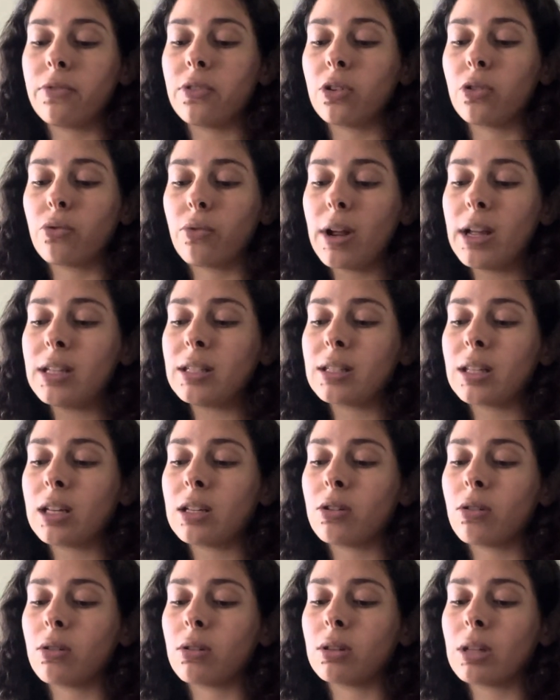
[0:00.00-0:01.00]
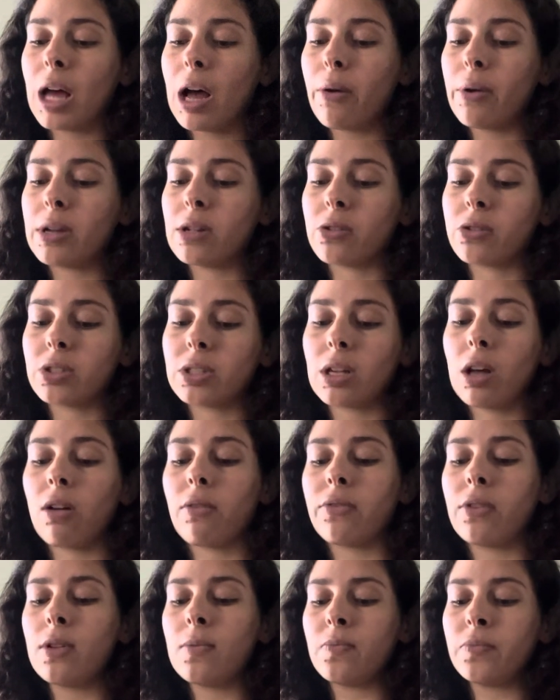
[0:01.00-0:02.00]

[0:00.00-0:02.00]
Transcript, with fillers: the grace that you're allowing yourself